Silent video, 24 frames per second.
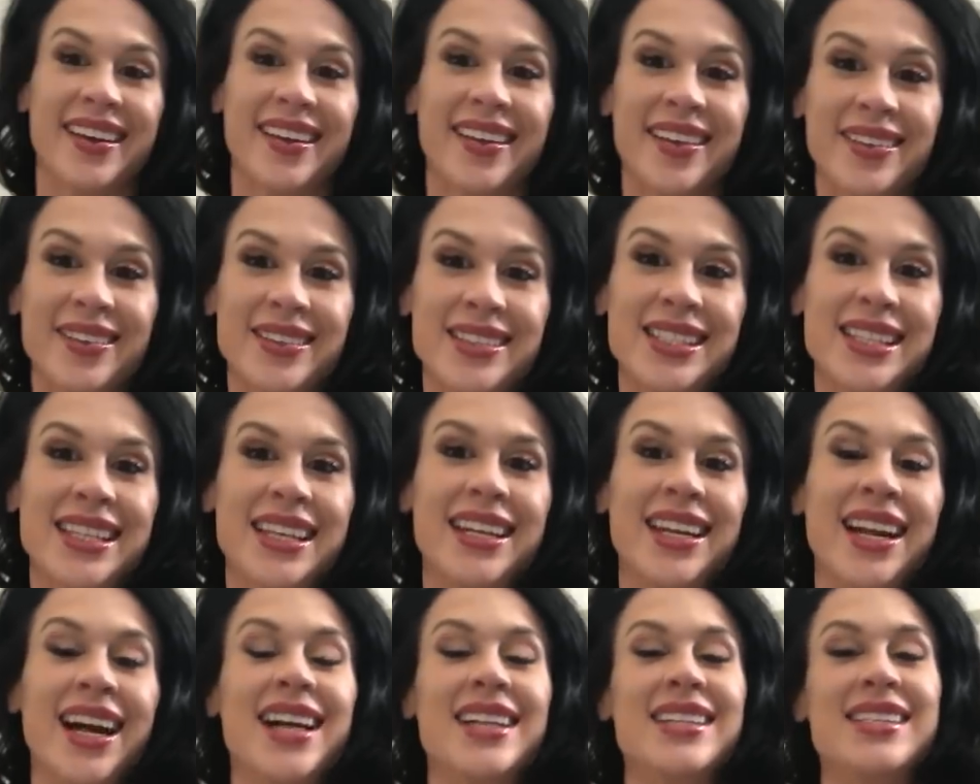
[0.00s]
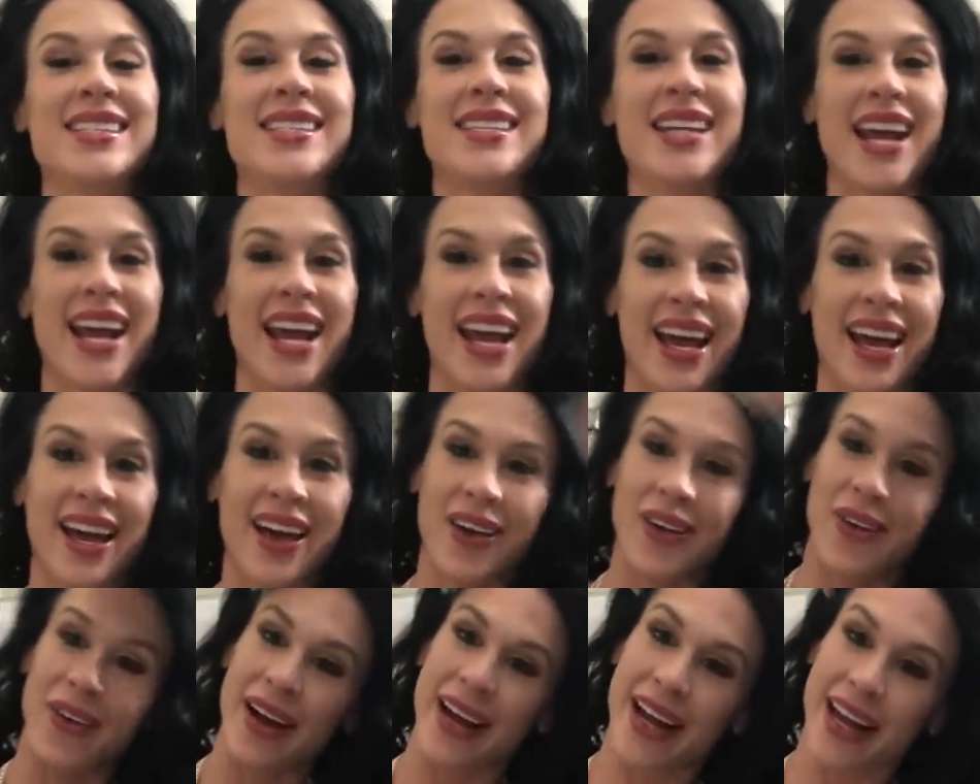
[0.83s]
the glutes cannot stay
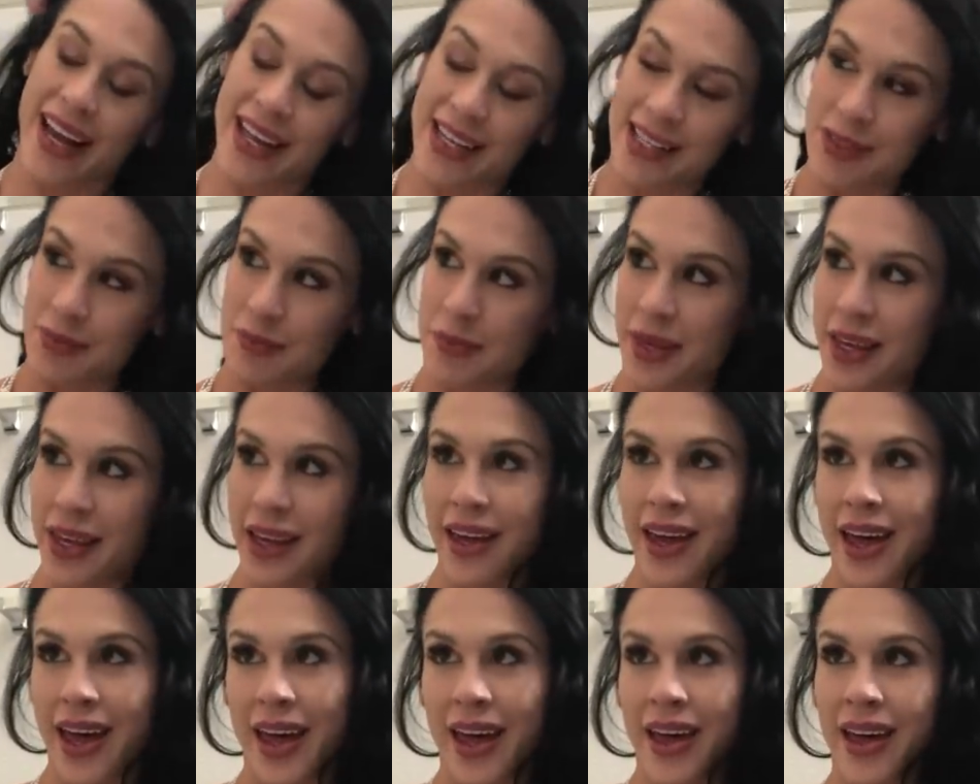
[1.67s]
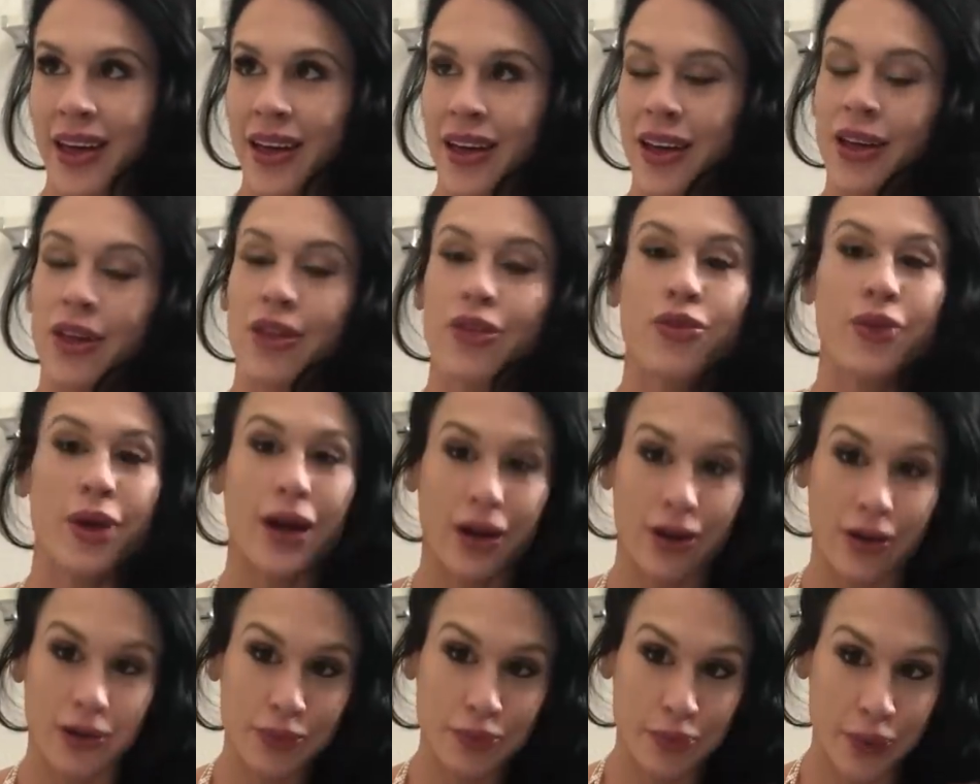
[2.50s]
quite as big
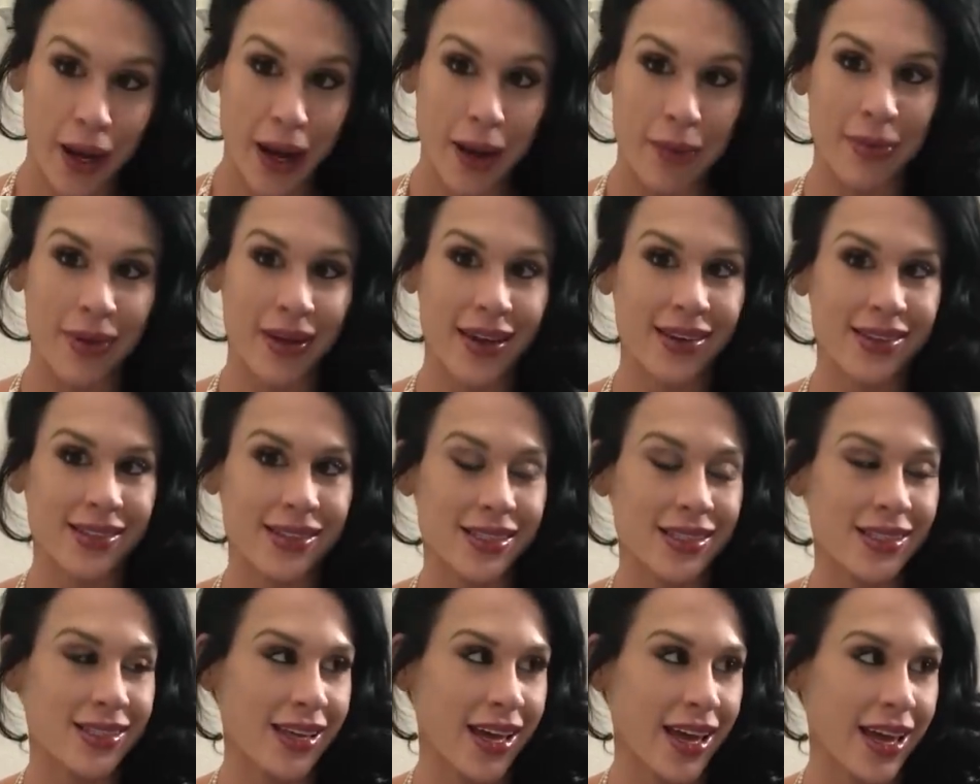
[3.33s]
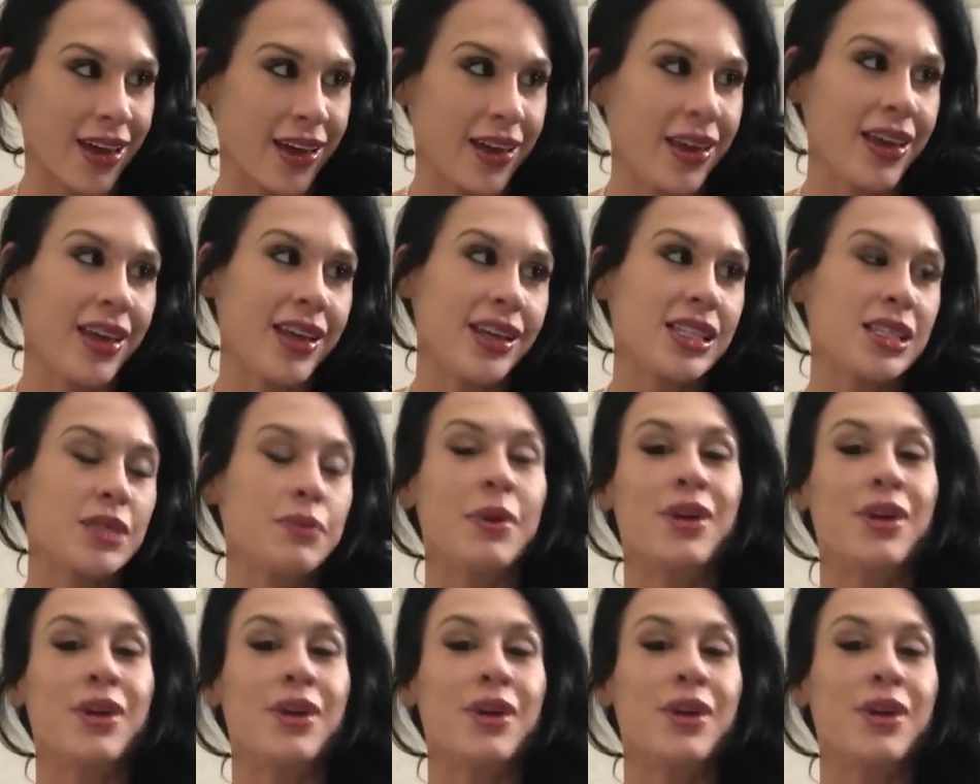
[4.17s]
throughout prep because it's like,